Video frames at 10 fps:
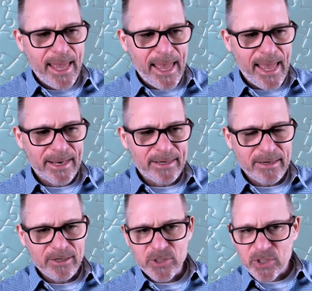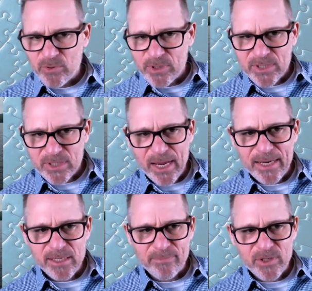And you sort of
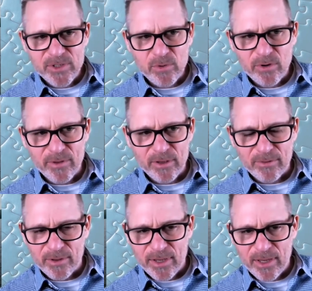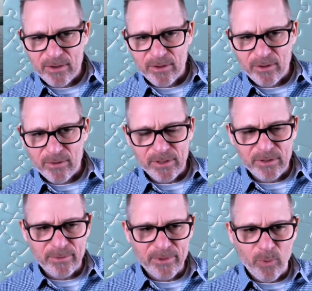size up the hill,
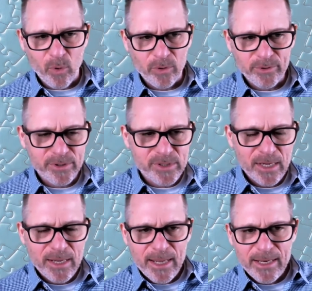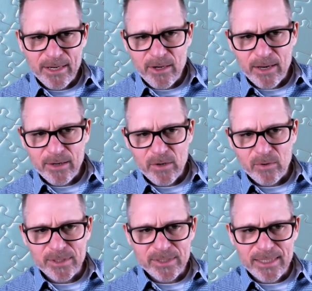the boulders, and you kind of
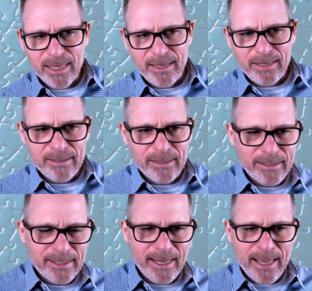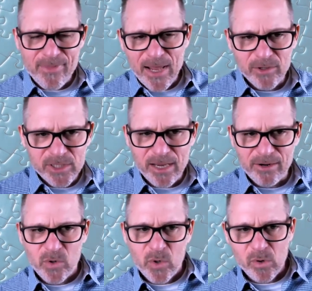go, that looked kind
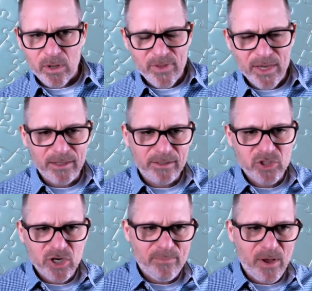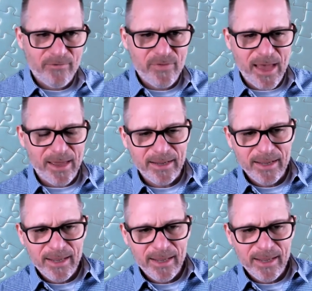of cool. I think I'd like to jump off that.